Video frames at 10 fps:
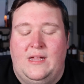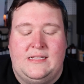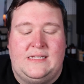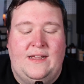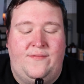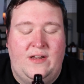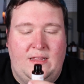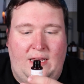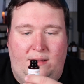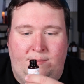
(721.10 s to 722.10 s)
it's
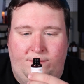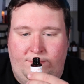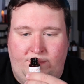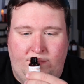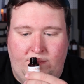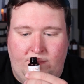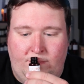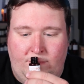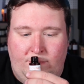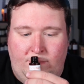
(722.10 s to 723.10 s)
definitely
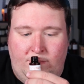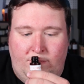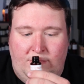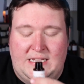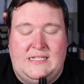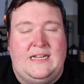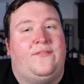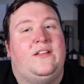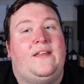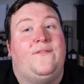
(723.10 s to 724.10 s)

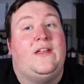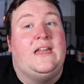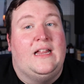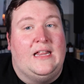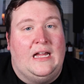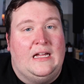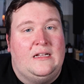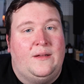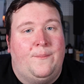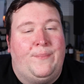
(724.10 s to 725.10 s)

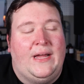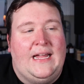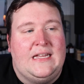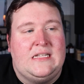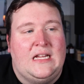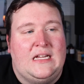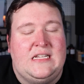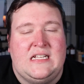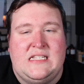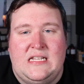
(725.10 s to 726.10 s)
vanilla, but it
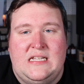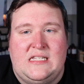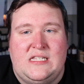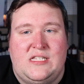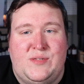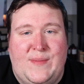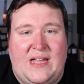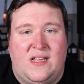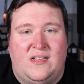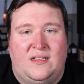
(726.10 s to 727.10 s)
doesn't
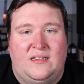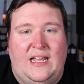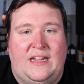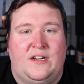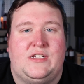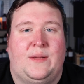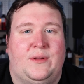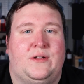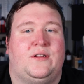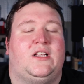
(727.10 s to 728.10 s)
smell like your
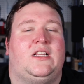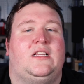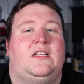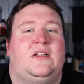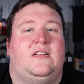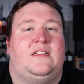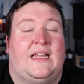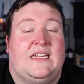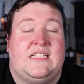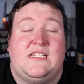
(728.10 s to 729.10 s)
typical,
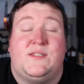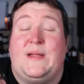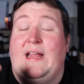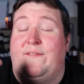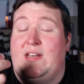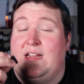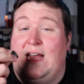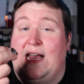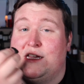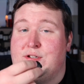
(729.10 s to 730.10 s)
like it doesn't smell like
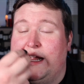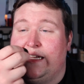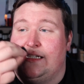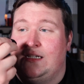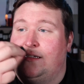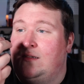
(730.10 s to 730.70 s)
vanilla extract,